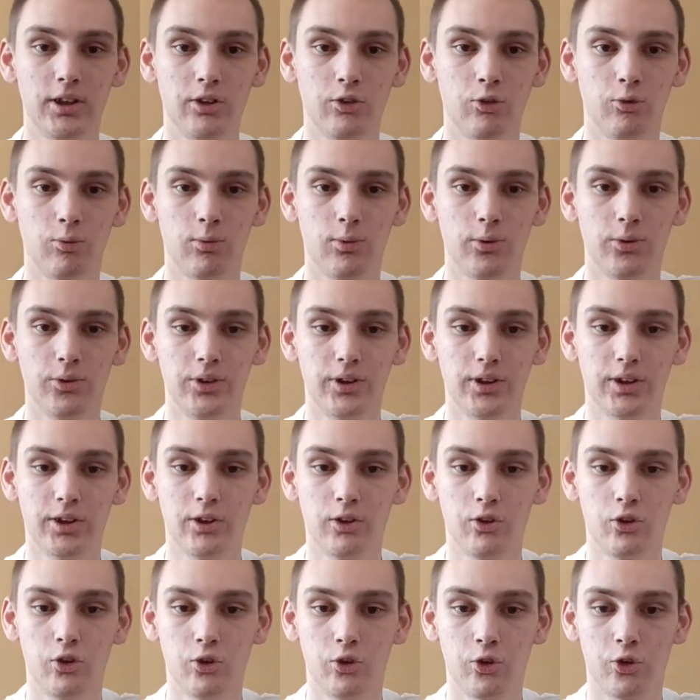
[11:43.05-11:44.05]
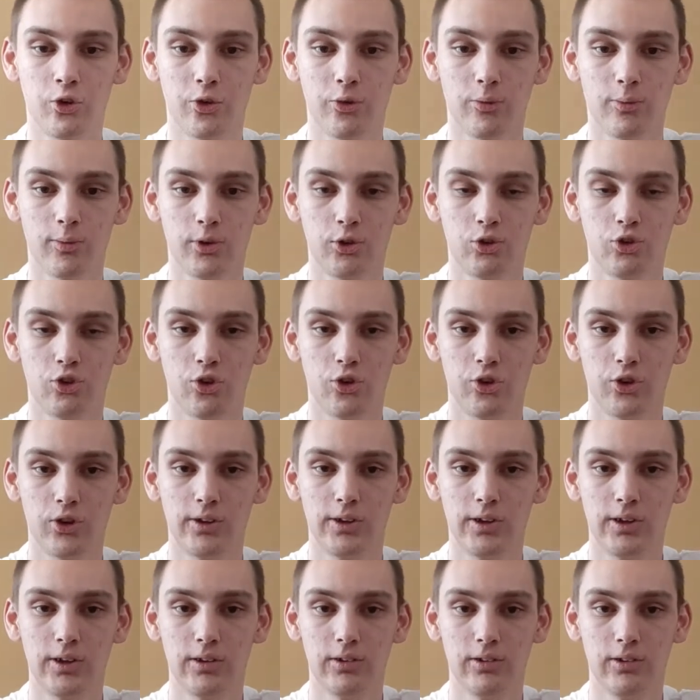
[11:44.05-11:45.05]
It's really nice. It's the richest
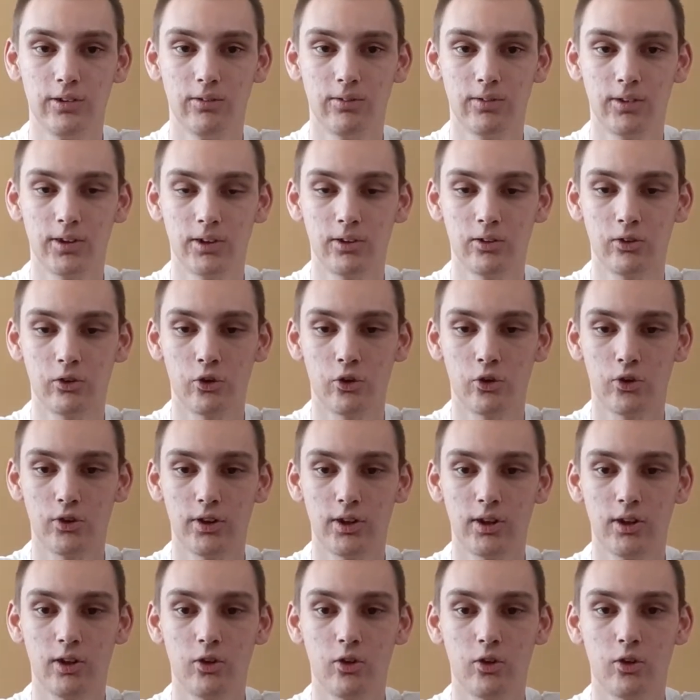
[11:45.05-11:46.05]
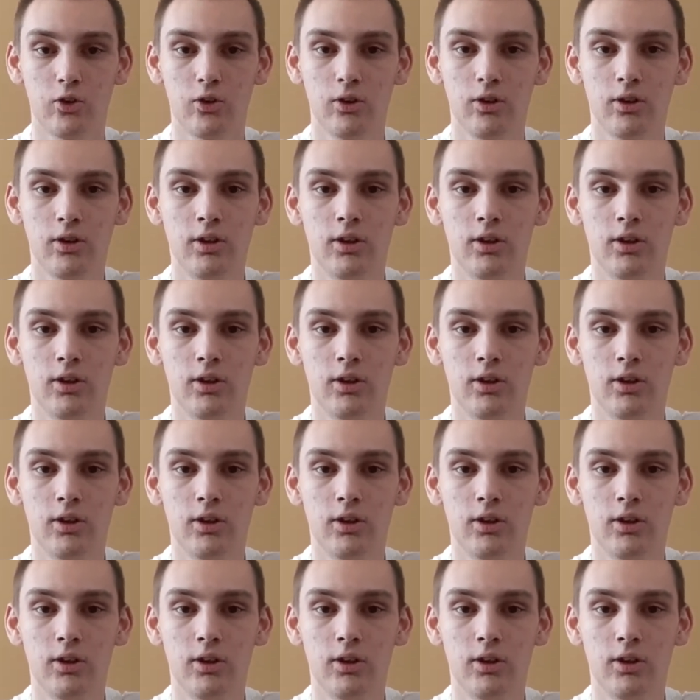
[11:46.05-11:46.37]
city in the United States.